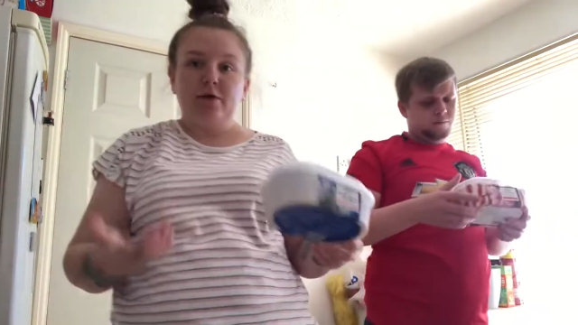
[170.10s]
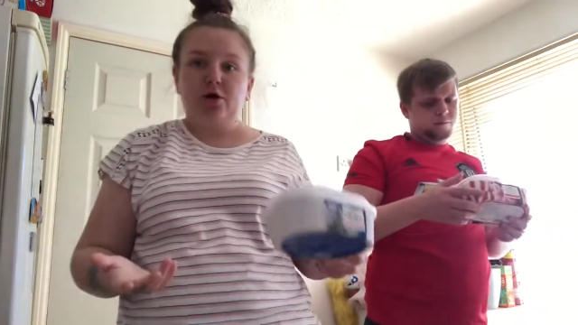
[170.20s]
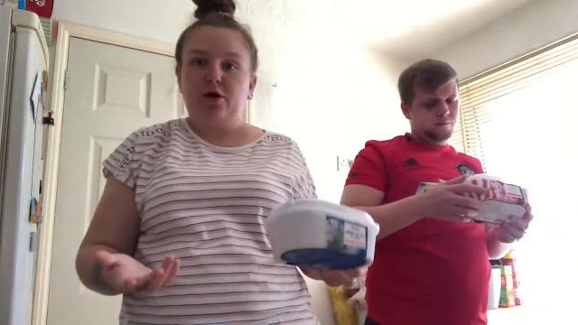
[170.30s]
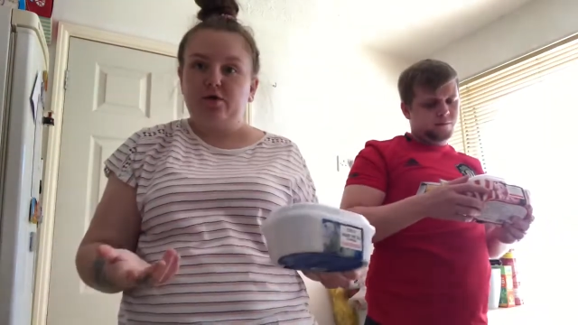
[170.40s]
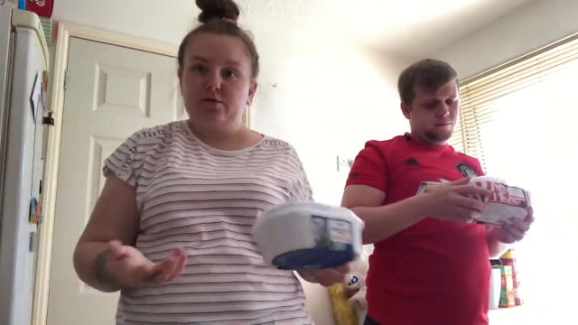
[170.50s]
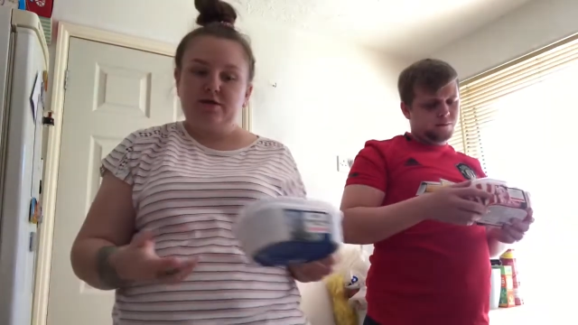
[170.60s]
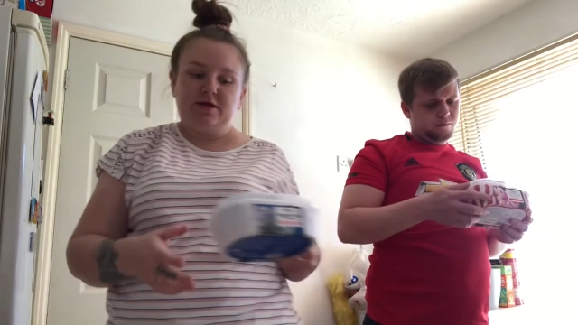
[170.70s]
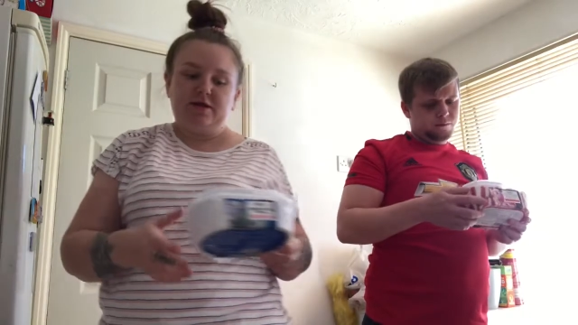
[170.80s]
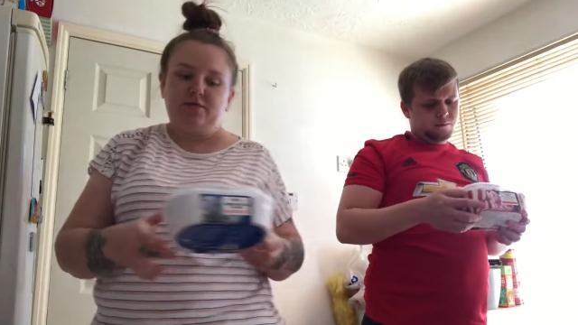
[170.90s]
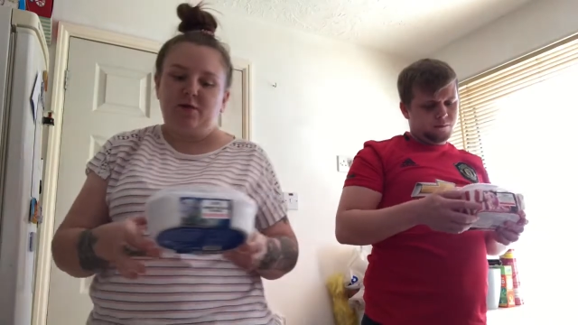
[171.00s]
Speaker 1: cones
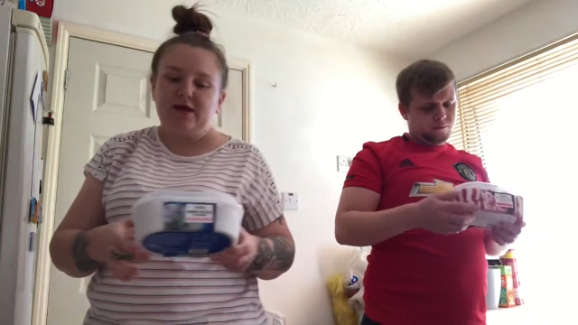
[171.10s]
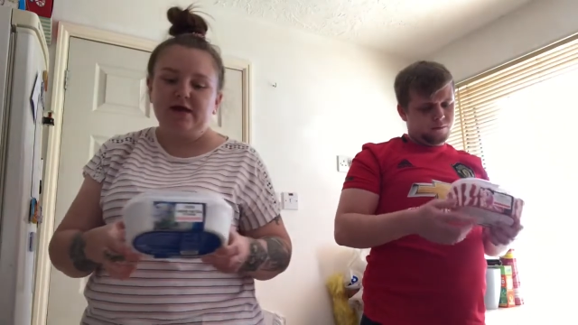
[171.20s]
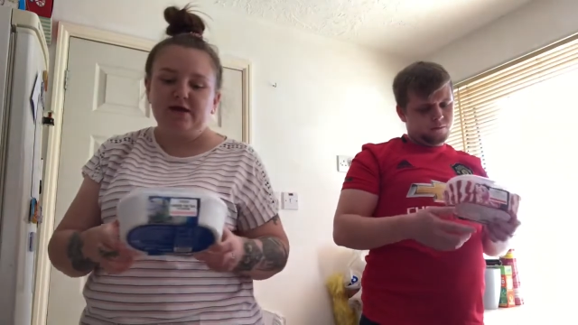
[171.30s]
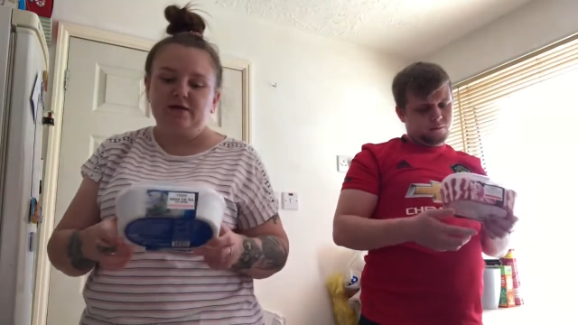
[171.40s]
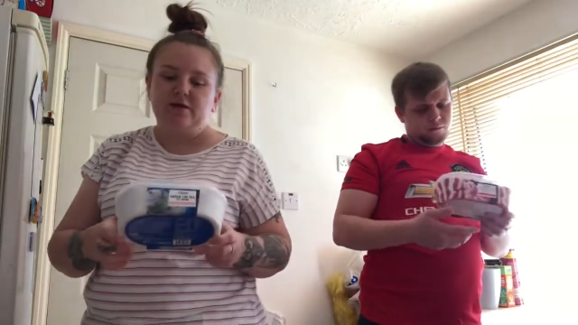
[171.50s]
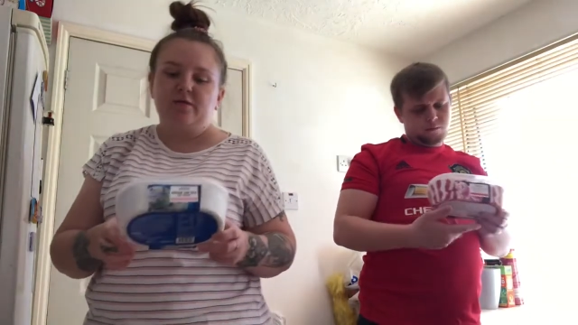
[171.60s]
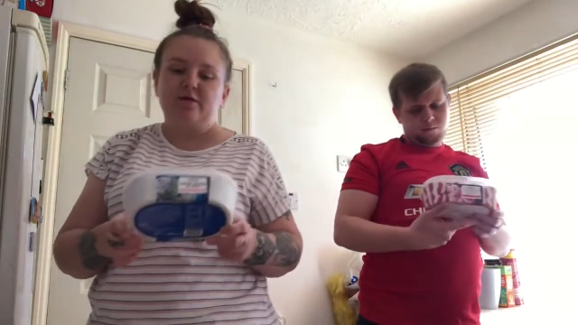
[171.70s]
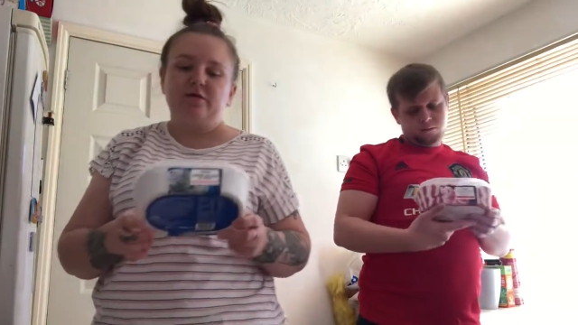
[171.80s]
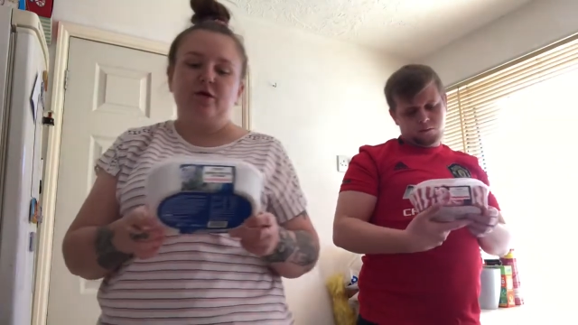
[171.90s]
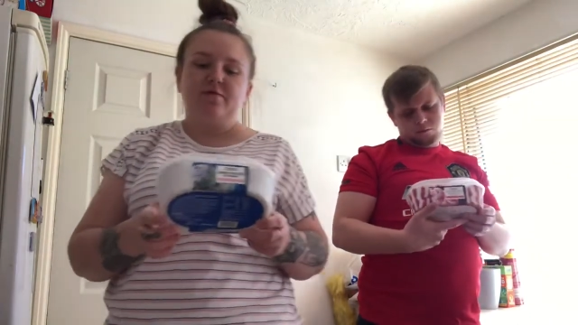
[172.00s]
this week, so
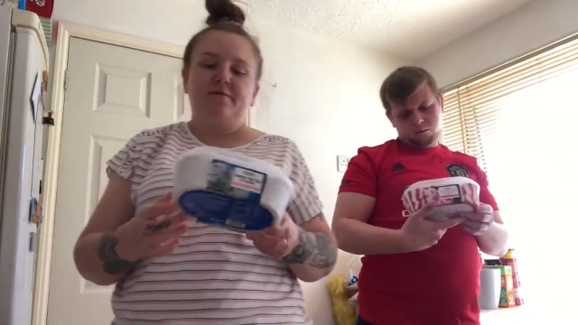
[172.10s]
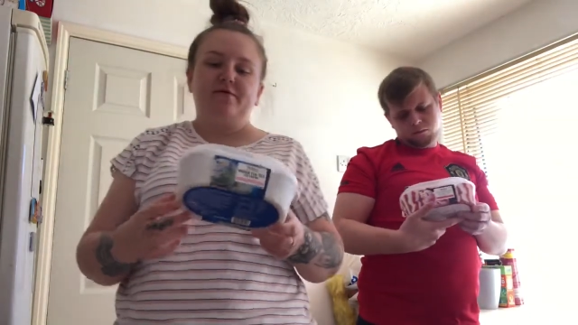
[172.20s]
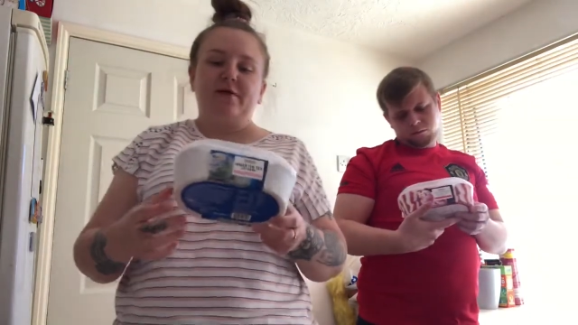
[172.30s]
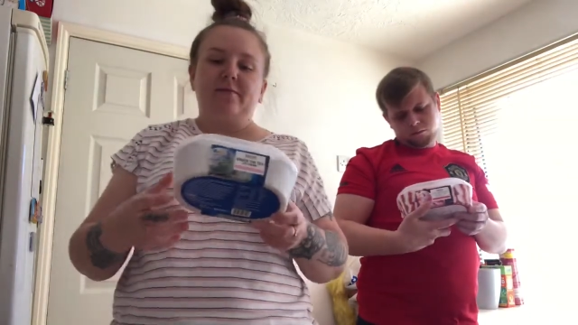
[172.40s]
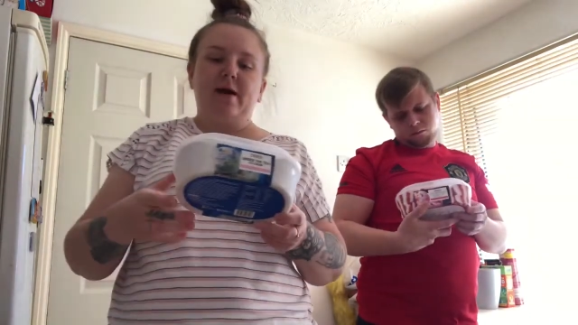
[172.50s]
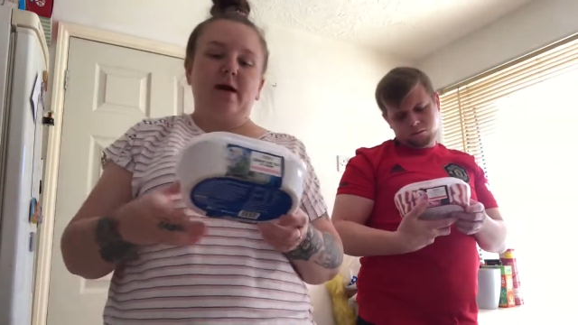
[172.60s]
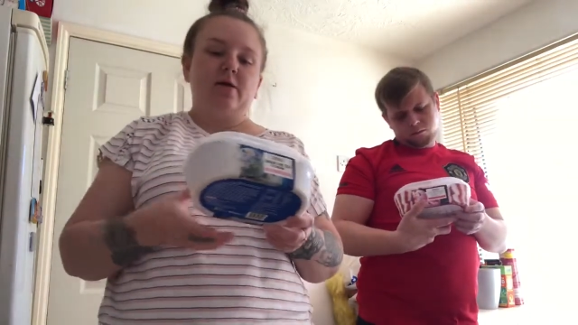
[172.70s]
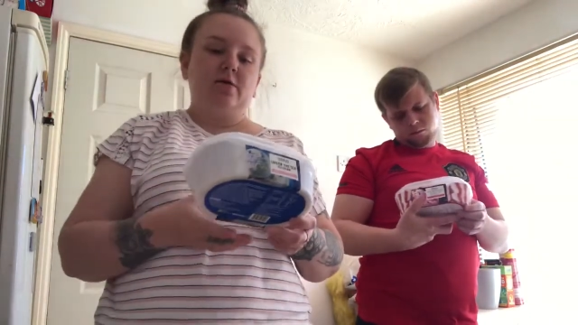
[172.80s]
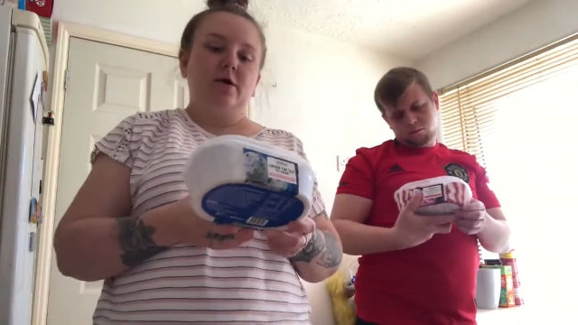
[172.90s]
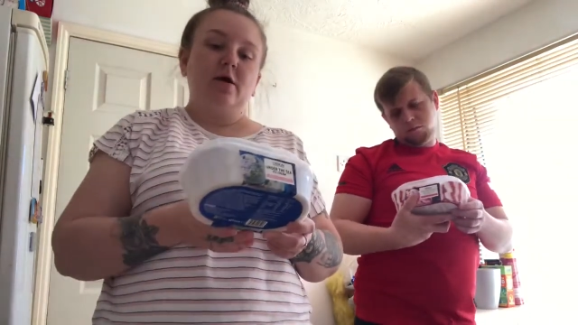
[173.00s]
it's two for three
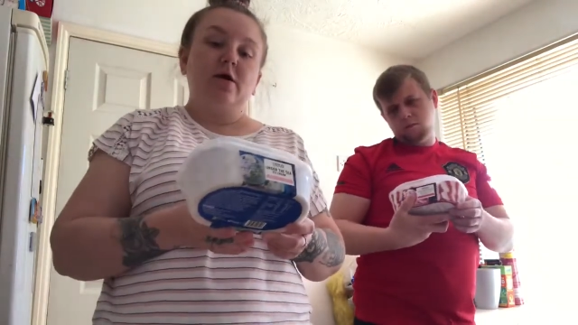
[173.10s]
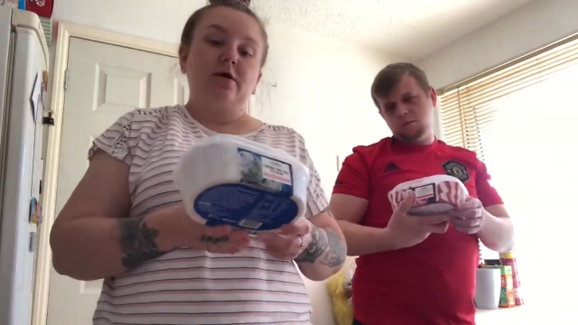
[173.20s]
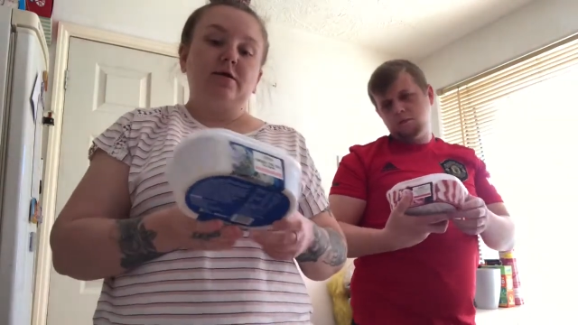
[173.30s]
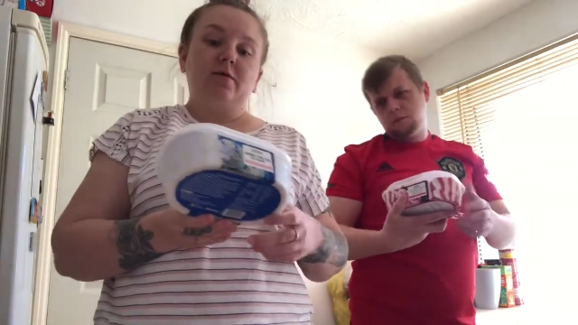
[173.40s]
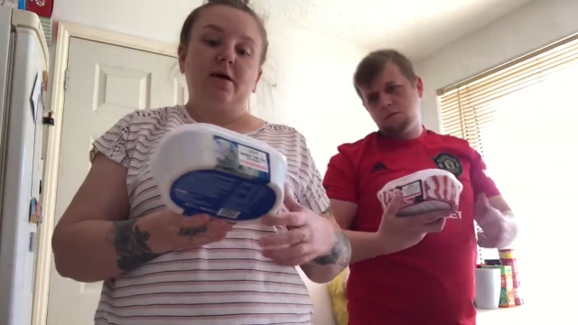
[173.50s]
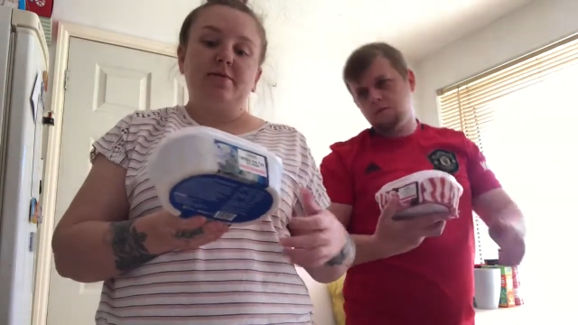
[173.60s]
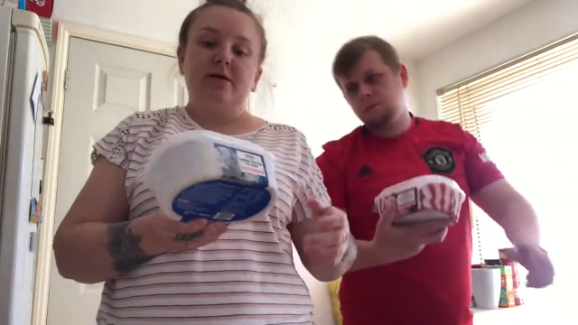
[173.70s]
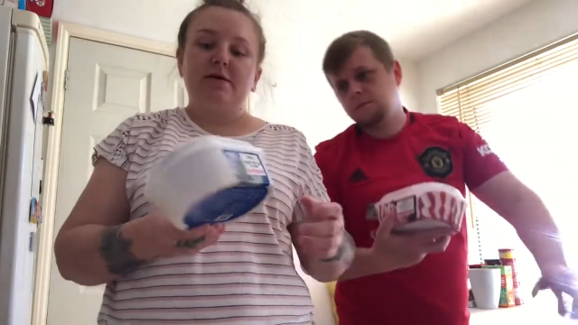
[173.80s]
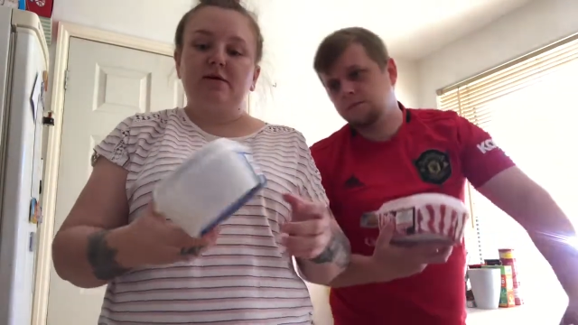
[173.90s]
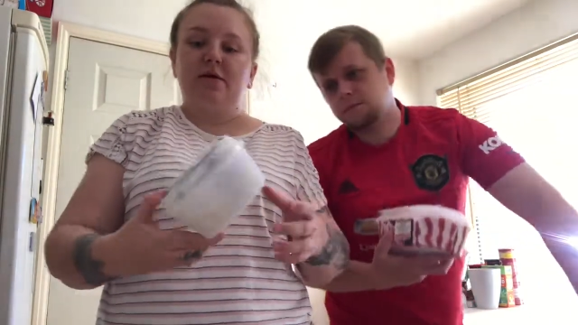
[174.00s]
pound. So I
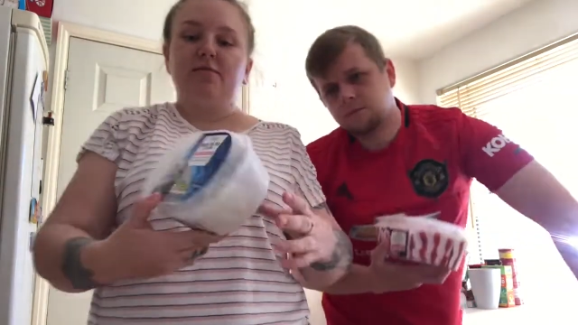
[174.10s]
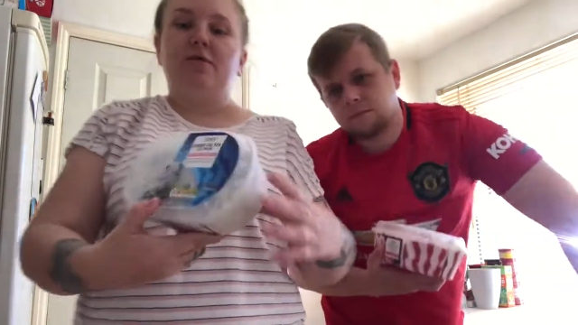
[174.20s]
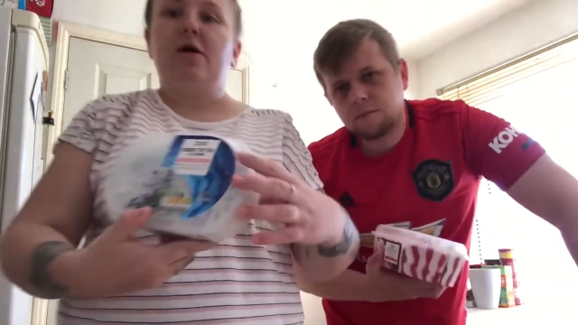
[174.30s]
picked up the